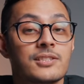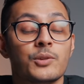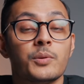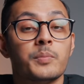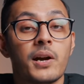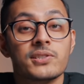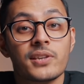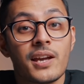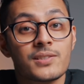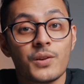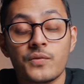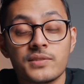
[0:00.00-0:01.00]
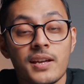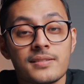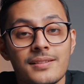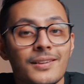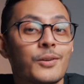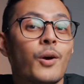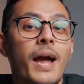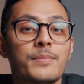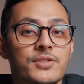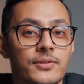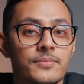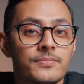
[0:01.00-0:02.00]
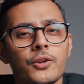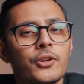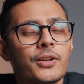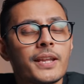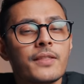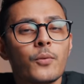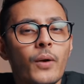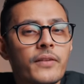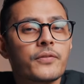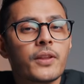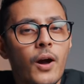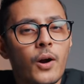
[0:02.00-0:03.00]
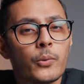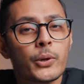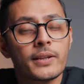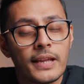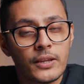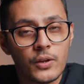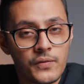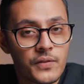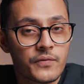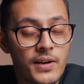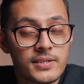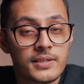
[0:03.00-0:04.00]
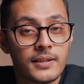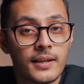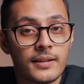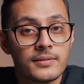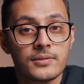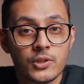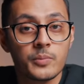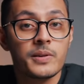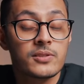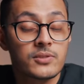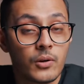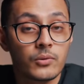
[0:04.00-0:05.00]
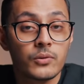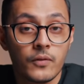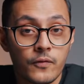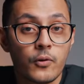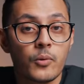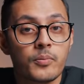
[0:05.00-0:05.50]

as you would buy shares of Tesla or Amazon. You can either wait for the artwork that you've invested in to be sold for a